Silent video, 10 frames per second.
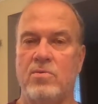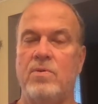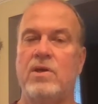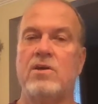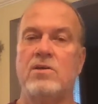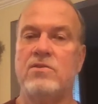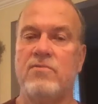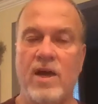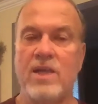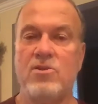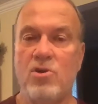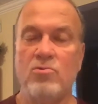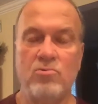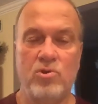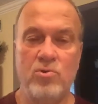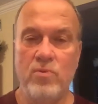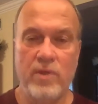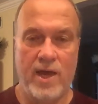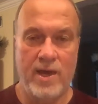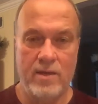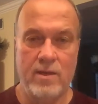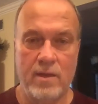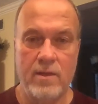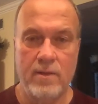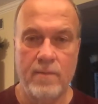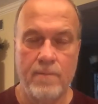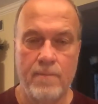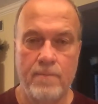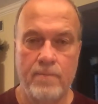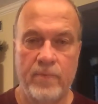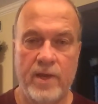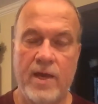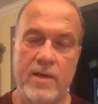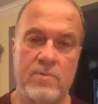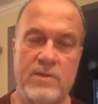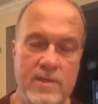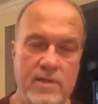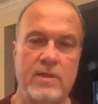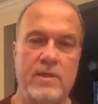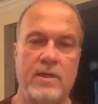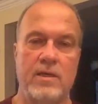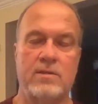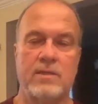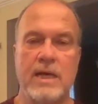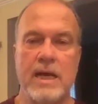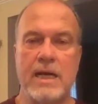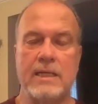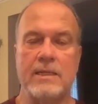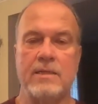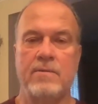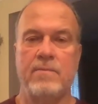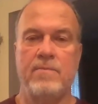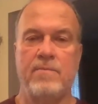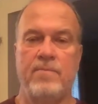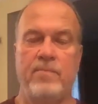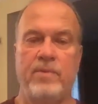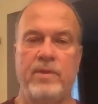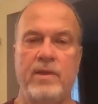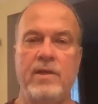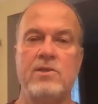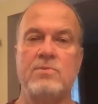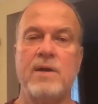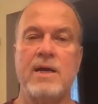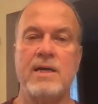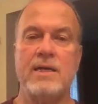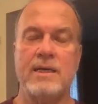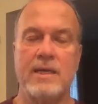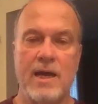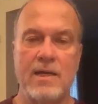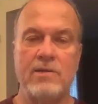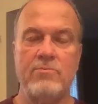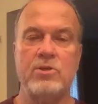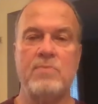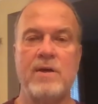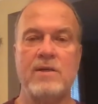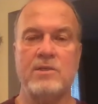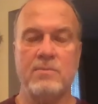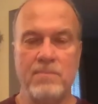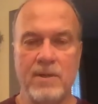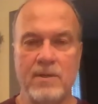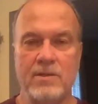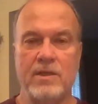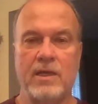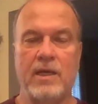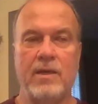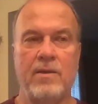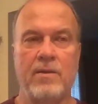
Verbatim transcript: because if I don't do that, I am sinning against God. It is my godly responsibility